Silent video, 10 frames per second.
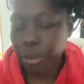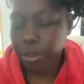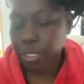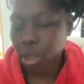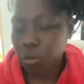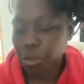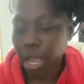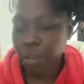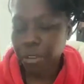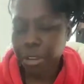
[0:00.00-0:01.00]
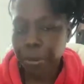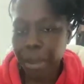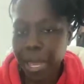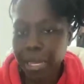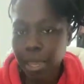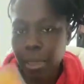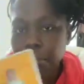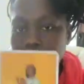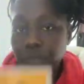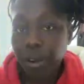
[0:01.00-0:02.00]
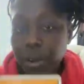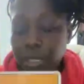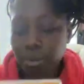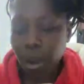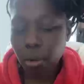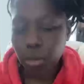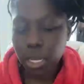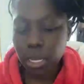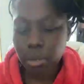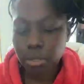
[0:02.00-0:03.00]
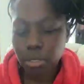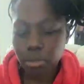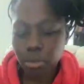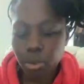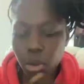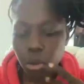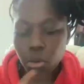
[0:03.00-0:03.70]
yourself, govern your body. Be very smart when it comes to,